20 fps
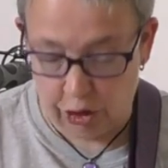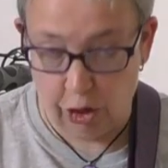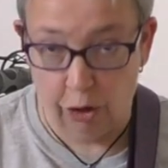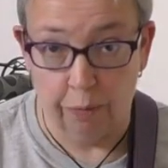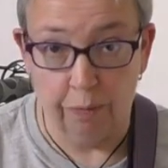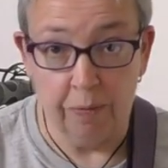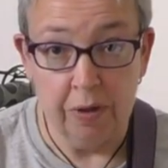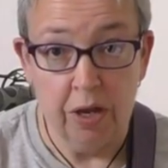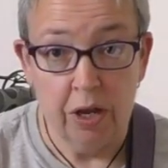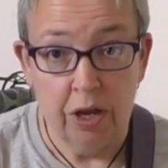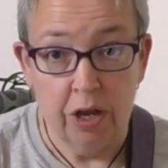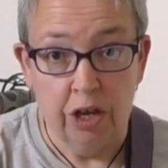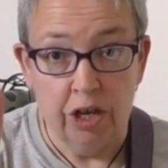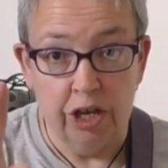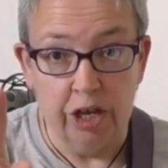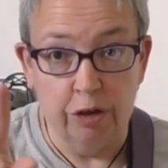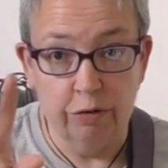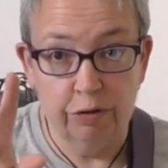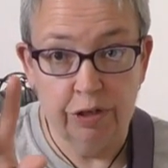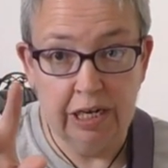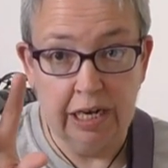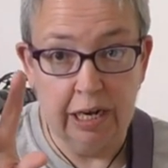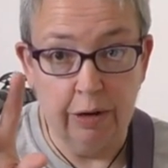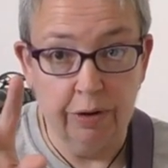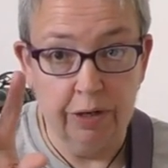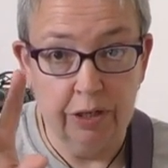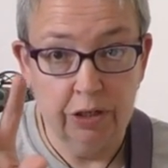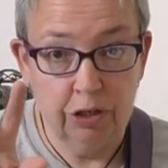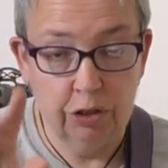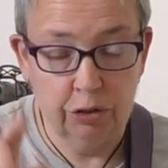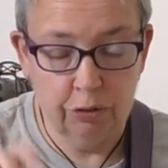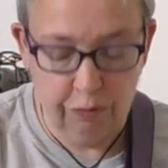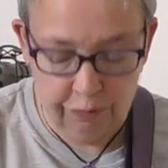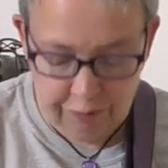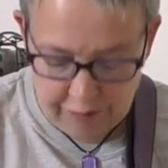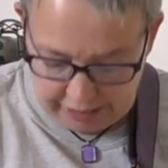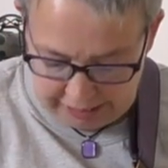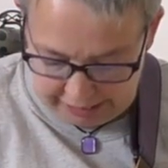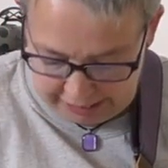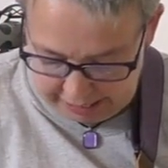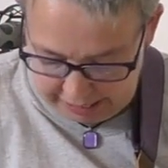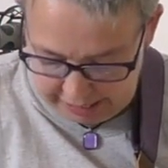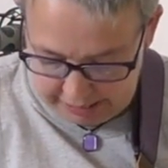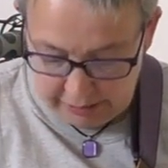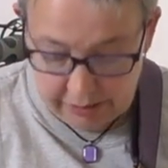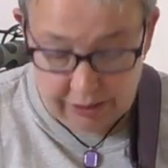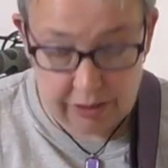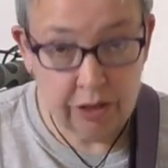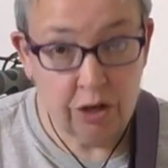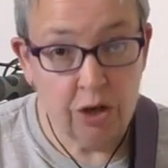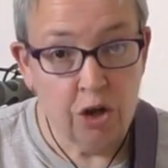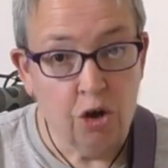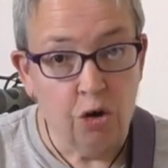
So, using our two fingers,